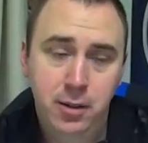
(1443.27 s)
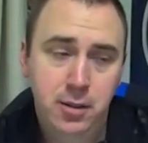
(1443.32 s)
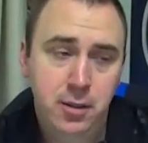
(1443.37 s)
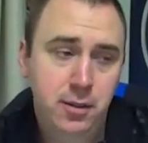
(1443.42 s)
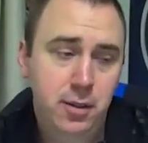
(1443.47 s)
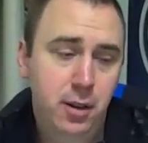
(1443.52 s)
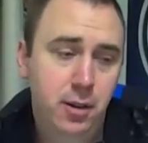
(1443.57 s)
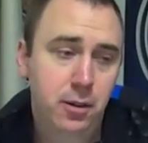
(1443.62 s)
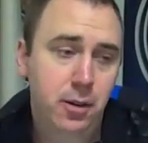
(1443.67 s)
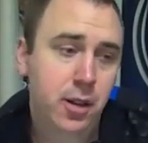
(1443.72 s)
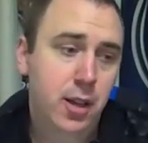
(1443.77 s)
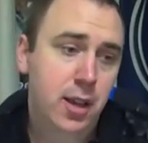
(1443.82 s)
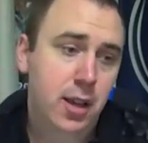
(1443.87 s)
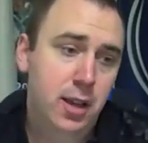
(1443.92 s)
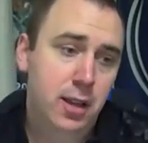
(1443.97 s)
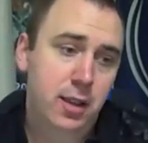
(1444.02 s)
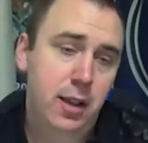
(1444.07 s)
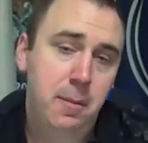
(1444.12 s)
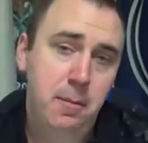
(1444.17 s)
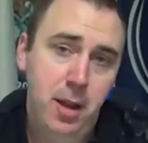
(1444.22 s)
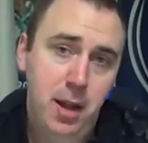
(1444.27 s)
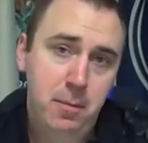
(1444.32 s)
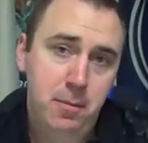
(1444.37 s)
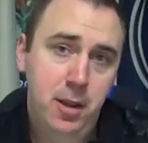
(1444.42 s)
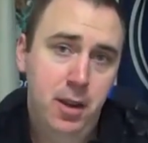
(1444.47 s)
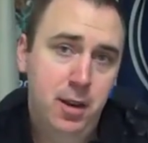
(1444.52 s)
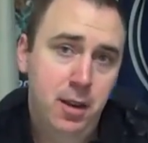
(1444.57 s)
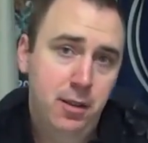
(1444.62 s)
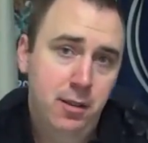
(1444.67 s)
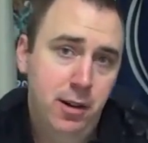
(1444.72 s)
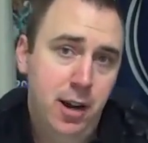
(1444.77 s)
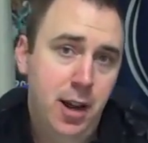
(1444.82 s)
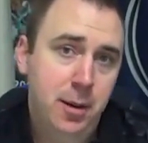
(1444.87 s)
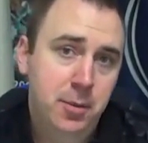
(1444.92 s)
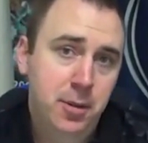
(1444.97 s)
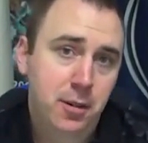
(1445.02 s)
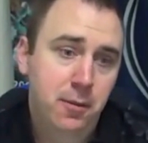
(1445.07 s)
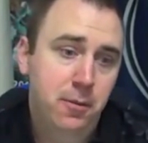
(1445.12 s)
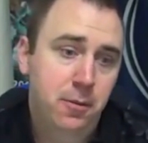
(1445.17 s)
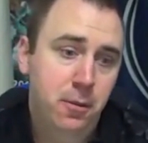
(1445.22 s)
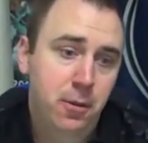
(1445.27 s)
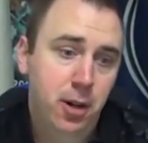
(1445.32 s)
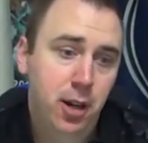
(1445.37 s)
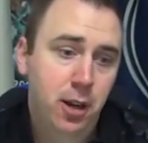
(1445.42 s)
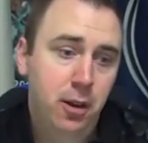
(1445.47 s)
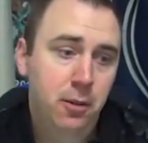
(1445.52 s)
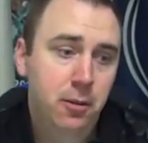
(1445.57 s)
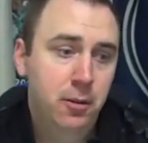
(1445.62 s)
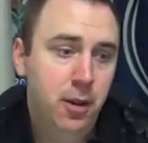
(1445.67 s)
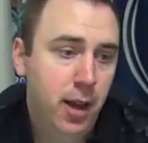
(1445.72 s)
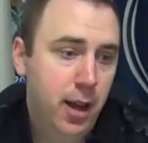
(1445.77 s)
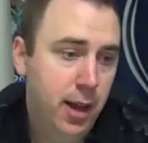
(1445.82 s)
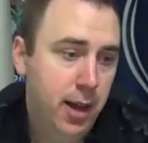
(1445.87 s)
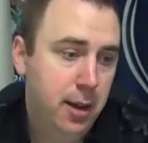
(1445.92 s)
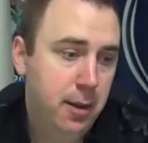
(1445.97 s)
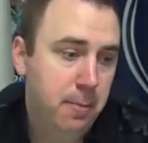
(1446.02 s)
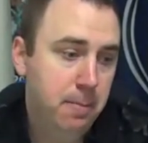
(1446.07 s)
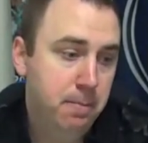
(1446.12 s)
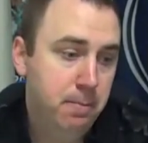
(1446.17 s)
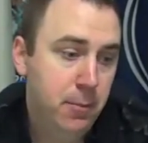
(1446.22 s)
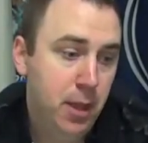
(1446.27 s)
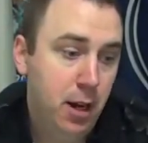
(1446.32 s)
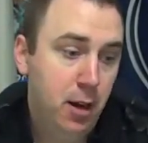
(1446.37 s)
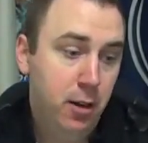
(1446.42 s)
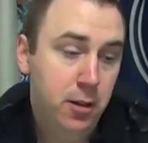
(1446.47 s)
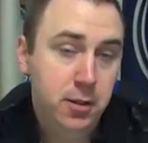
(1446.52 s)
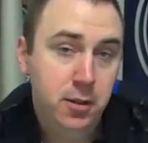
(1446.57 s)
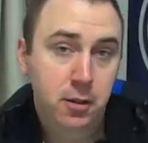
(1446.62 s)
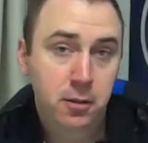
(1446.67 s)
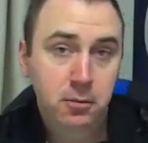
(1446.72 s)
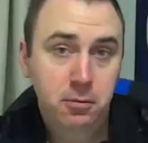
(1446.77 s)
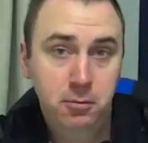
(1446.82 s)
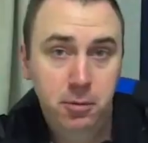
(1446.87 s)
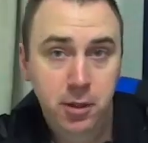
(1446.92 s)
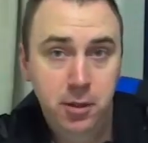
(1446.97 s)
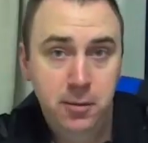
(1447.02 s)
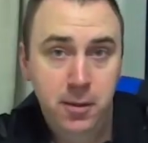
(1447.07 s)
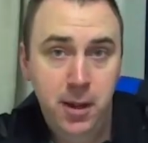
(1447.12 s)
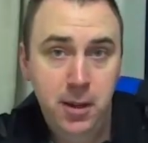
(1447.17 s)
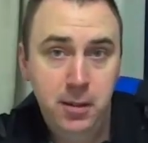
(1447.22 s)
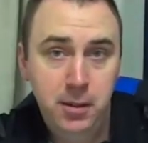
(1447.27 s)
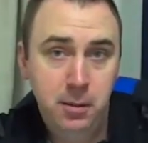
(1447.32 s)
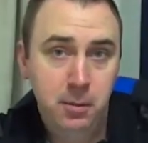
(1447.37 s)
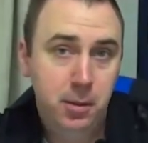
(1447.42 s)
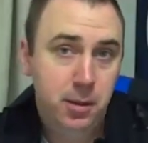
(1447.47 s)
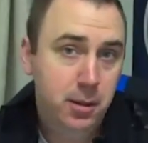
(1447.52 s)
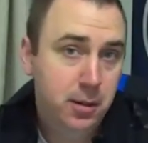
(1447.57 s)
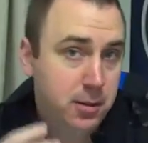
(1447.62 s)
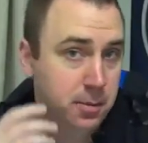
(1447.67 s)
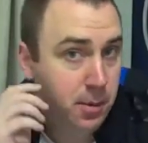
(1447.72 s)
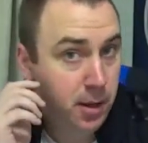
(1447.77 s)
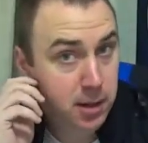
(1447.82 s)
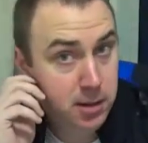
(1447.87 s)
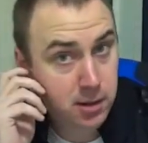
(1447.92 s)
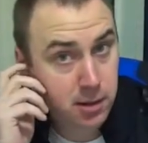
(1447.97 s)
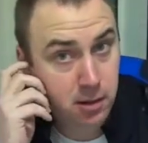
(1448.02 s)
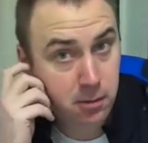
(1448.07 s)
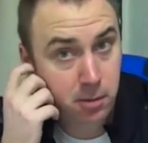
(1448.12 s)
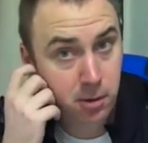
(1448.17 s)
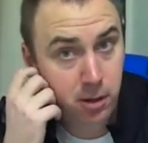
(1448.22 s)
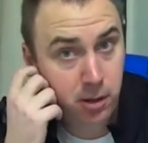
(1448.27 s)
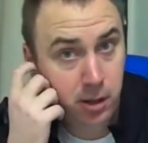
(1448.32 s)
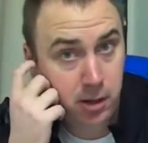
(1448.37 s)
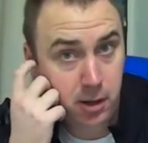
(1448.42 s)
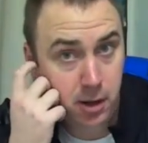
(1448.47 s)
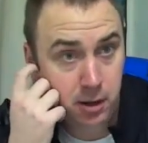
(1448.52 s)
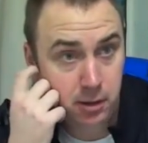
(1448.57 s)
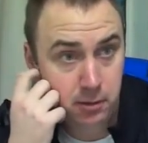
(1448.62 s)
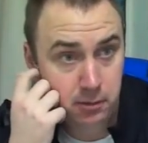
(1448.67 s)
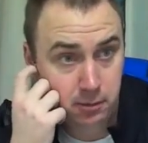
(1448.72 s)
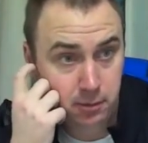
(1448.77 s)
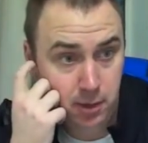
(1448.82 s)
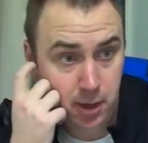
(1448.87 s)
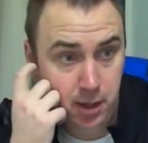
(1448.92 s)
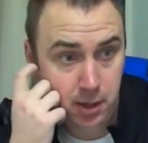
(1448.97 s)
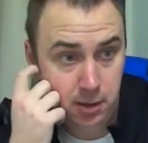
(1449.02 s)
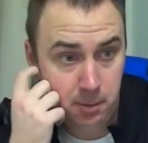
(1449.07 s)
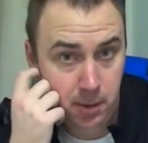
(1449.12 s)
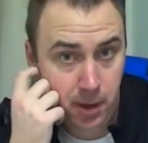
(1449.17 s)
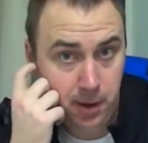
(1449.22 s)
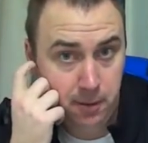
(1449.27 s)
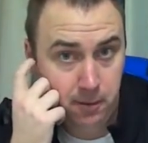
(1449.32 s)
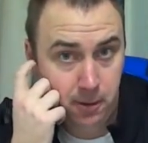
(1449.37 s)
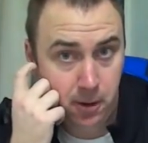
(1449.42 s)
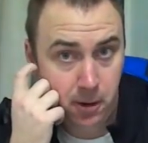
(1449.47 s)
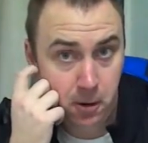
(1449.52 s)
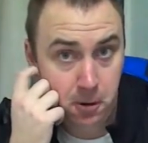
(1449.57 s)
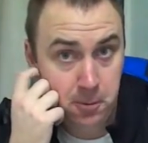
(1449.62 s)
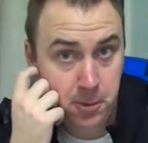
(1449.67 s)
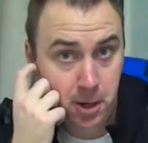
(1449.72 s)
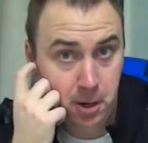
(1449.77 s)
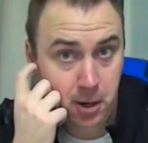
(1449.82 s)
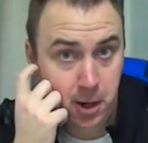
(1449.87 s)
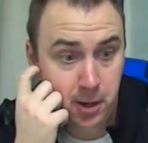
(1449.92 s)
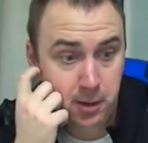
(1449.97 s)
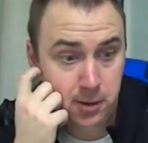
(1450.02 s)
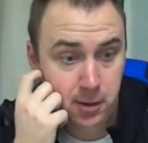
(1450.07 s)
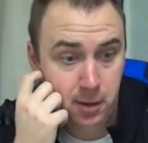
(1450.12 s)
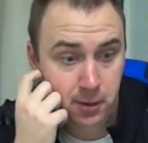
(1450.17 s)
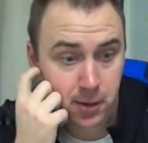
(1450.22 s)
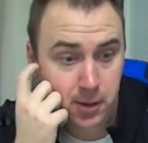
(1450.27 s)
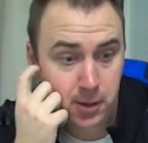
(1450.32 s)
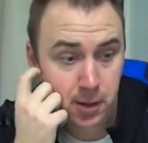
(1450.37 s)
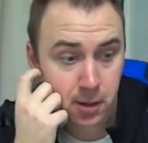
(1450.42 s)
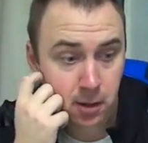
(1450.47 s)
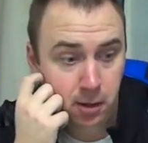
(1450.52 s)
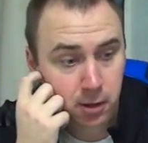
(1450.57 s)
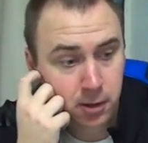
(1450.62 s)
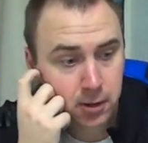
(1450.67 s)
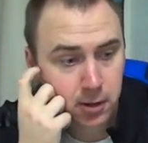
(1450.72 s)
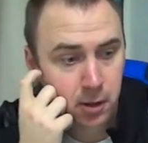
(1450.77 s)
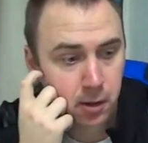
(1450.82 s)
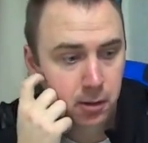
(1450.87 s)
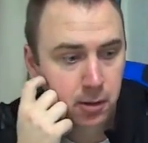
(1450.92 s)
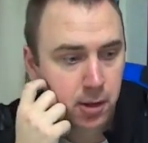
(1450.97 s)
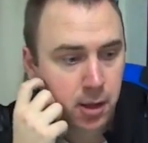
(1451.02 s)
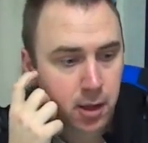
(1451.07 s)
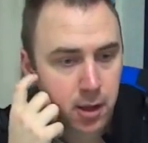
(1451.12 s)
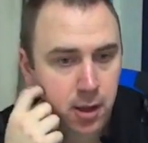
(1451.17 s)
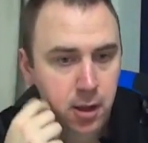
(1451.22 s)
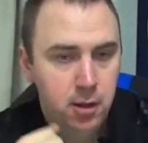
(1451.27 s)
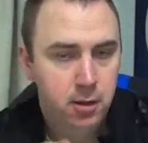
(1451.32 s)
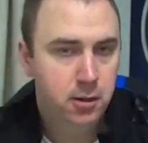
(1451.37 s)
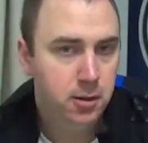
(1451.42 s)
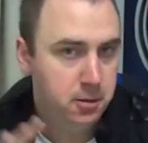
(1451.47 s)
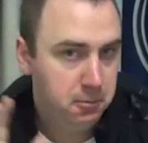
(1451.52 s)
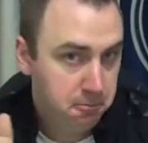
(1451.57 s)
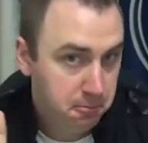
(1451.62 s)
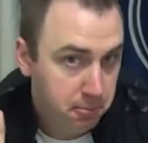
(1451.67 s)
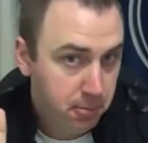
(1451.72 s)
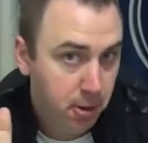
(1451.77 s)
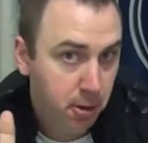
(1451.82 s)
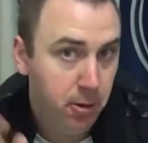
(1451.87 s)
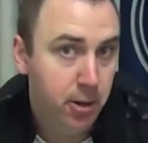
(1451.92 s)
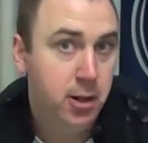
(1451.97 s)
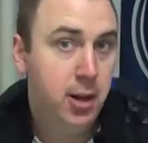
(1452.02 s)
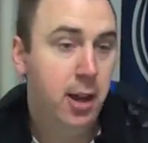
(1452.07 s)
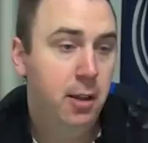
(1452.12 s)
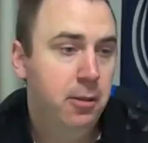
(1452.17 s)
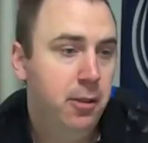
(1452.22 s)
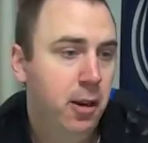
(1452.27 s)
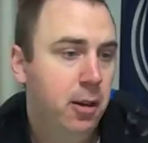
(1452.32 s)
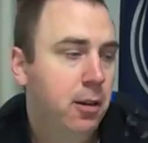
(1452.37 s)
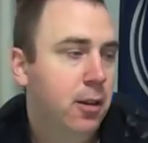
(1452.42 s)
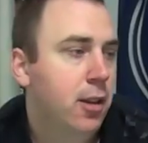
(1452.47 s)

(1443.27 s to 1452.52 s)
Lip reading: So that might be another option for you. And also, let's face it, with those speeds you really don't need to pay for a home internet service either. So just throwing it out there.